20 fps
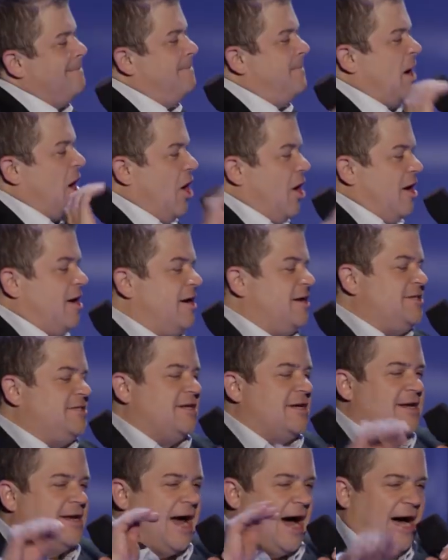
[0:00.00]

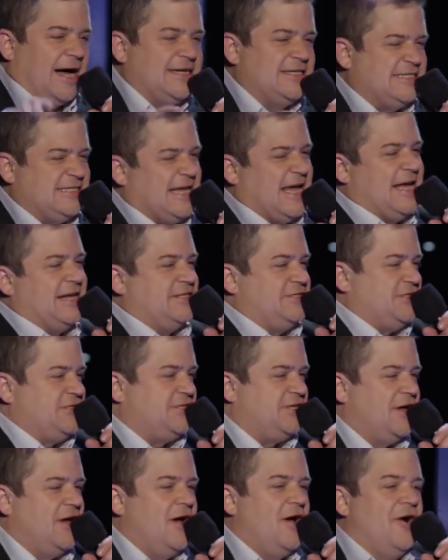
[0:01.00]
barked
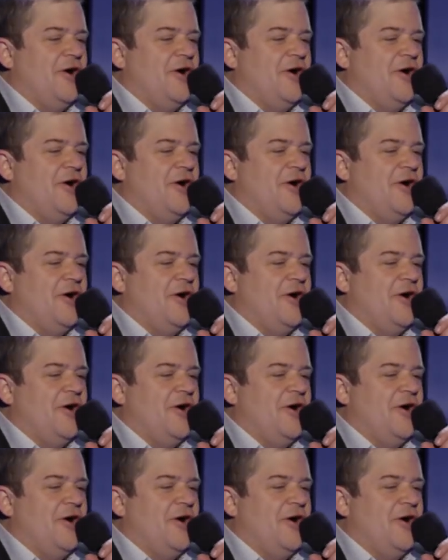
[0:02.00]
nonsense